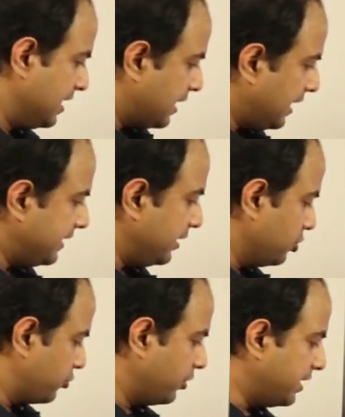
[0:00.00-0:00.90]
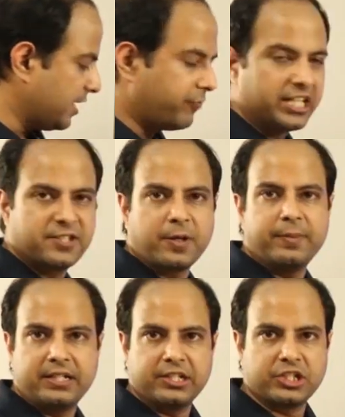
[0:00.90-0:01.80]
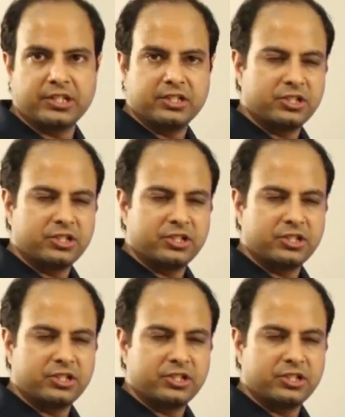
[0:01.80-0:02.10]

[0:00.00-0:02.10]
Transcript: Collecting useful data for experimentation.